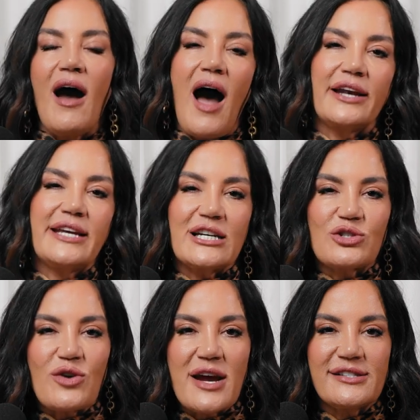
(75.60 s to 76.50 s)
I'd get
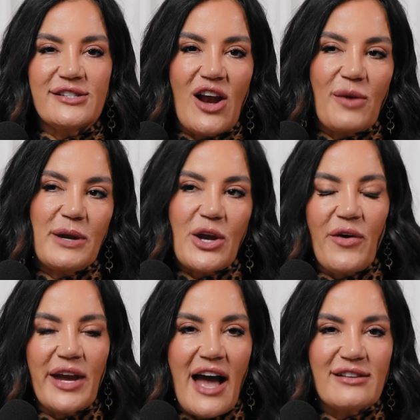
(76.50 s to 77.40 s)
dressed and I'd be
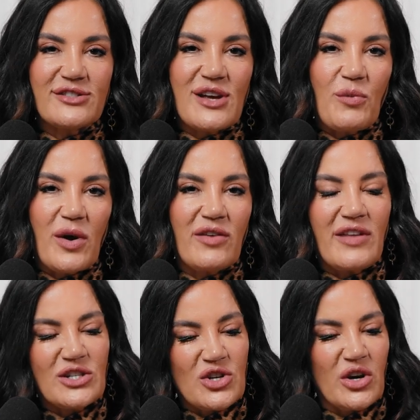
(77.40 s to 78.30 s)
going out somewhere and
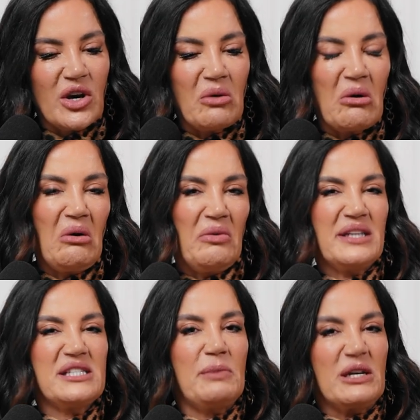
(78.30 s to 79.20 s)
they'd turn and go, oh,
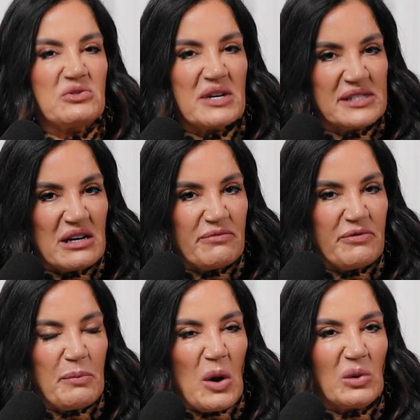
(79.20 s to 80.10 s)
that's a bit dressed up
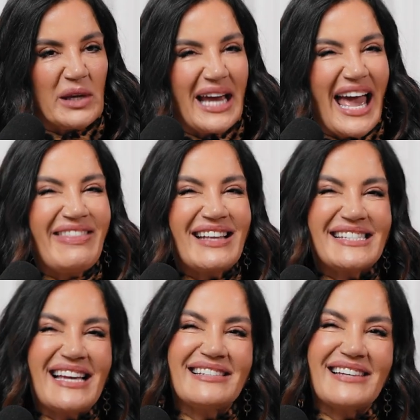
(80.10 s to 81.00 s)
for bowling. And that
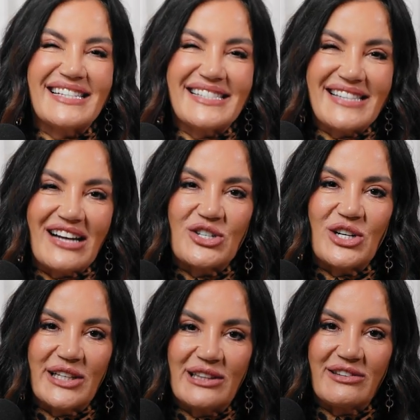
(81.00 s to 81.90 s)
sounds like such a
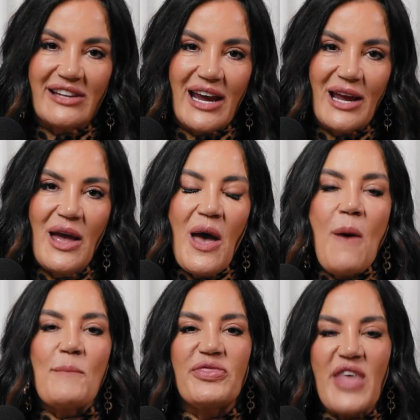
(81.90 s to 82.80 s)
little thing,
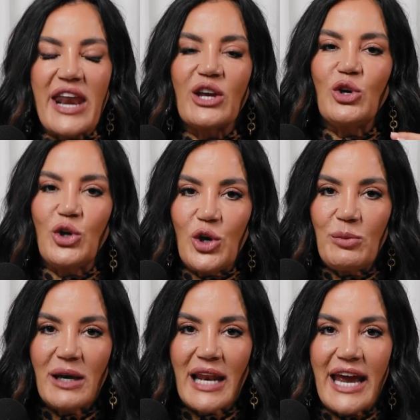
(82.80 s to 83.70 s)
but that
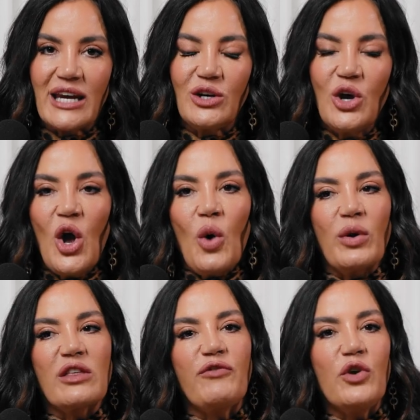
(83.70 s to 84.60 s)
accumulated
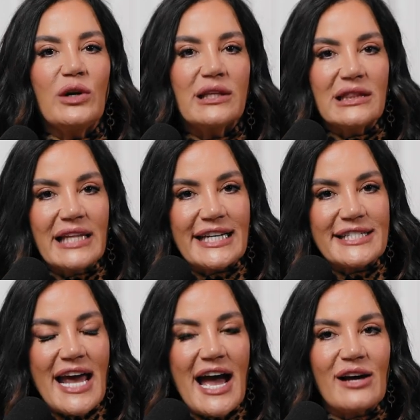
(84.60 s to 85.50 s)
with a few little
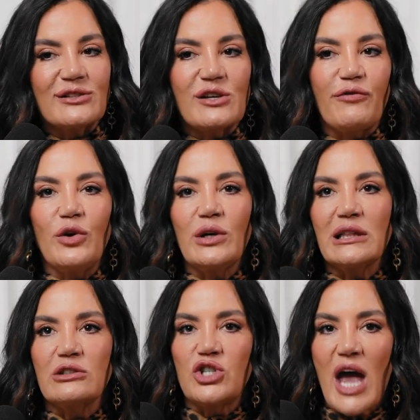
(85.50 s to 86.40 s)
letdowns, a few
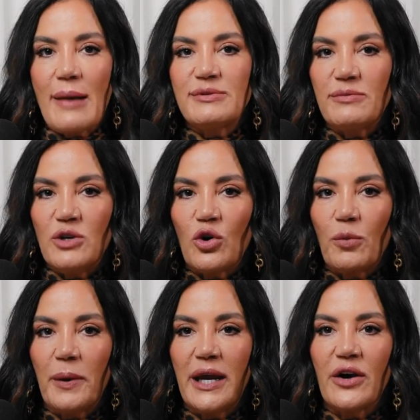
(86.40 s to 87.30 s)
little jabs at your
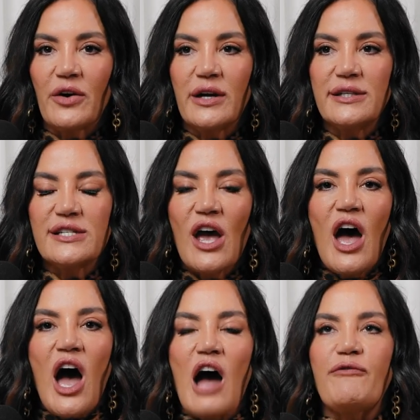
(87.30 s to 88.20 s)
appearance,
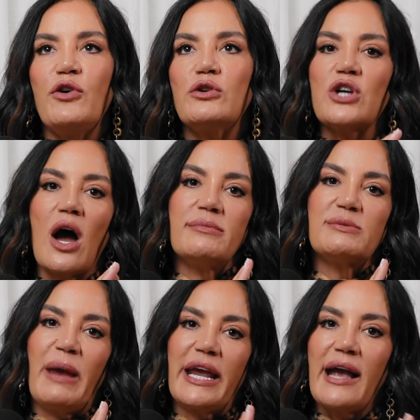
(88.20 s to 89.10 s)
a few times
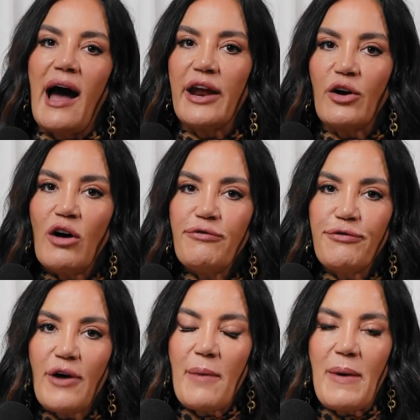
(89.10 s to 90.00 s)
being cut
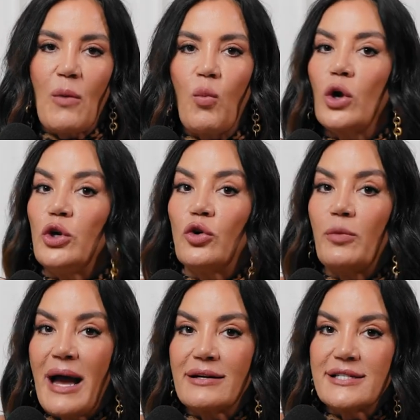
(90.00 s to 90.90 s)
off about what you were
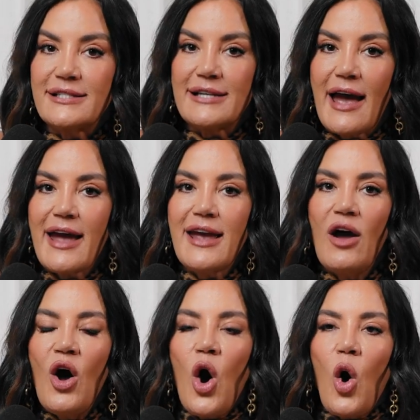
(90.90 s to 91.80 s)
about to say.
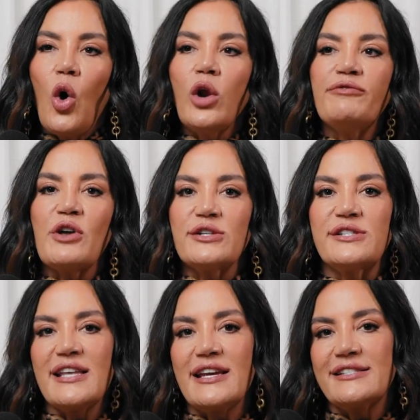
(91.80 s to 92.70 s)
All of those
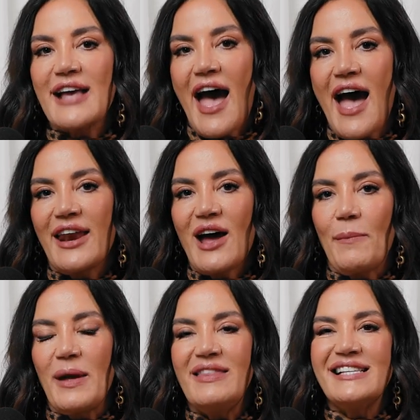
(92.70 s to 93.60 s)
things add up.
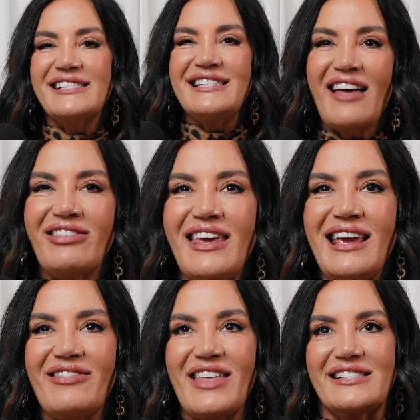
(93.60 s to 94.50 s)
And it's
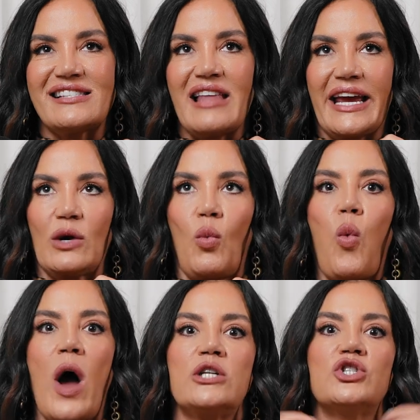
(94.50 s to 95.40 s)
nothing that's like
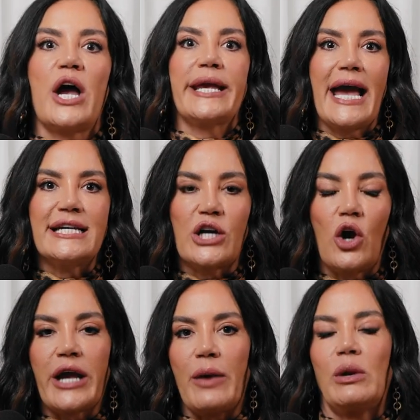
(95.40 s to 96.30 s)
one gigantic,
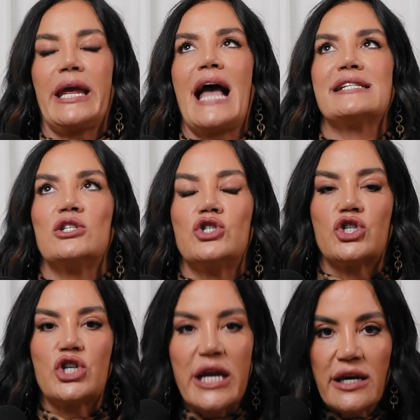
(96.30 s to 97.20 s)
okay, well, he hasn't
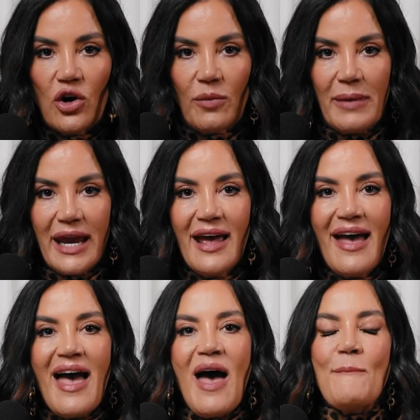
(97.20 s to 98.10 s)
cheated on me.
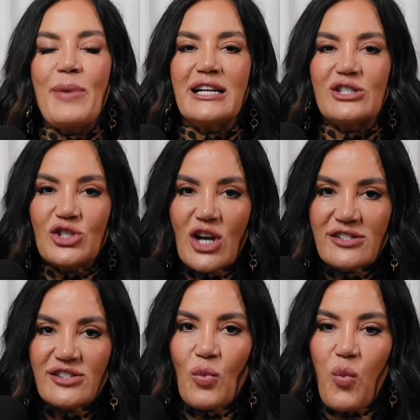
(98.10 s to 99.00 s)
But it's
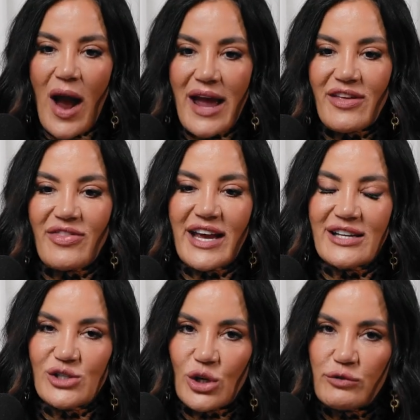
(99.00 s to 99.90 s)
just the way that they
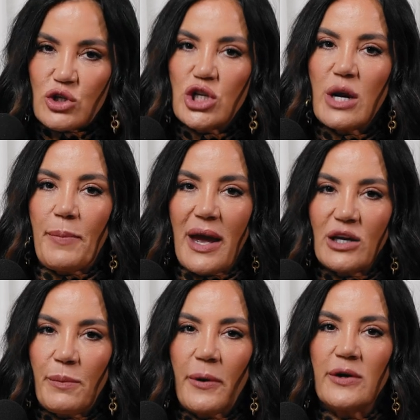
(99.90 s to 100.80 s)
can sort of chip at
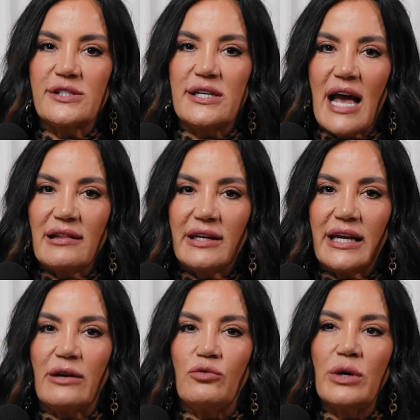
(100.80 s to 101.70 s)
your
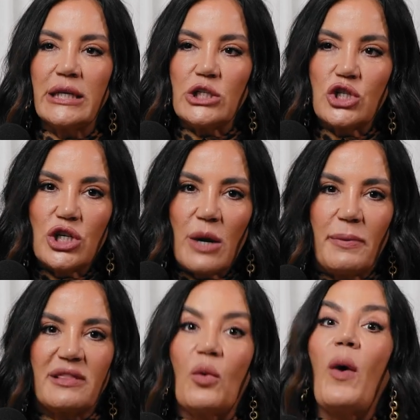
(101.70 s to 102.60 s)
personality and really chip
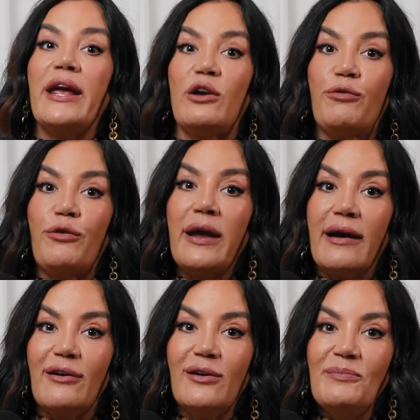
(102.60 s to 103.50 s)
at the way you
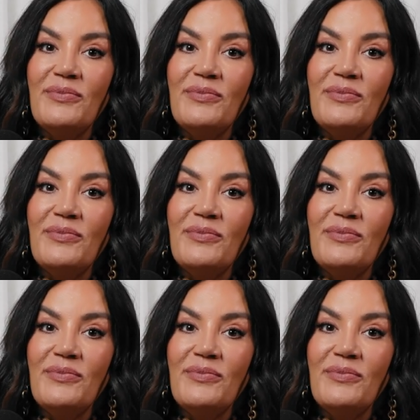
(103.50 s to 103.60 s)
feel